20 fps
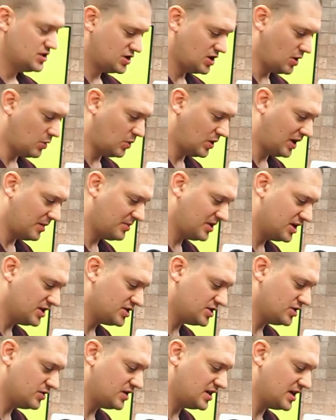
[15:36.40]
So what I'm gonna
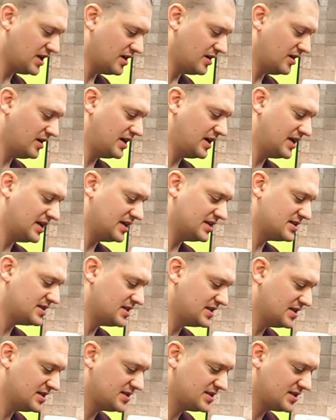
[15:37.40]
do here is
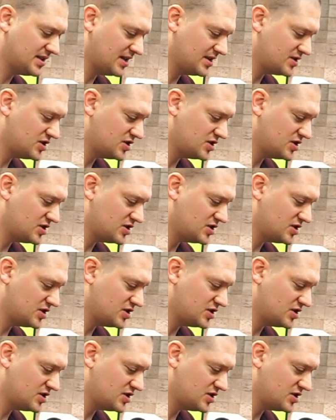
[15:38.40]
this uh,